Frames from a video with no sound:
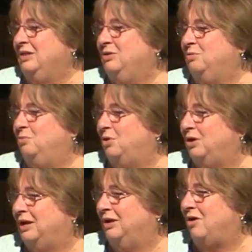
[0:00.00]
the
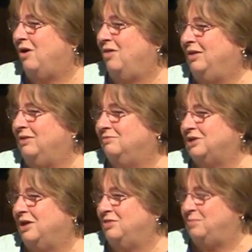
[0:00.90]
work and calling of
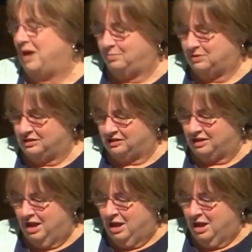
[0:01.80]
John the Baptist,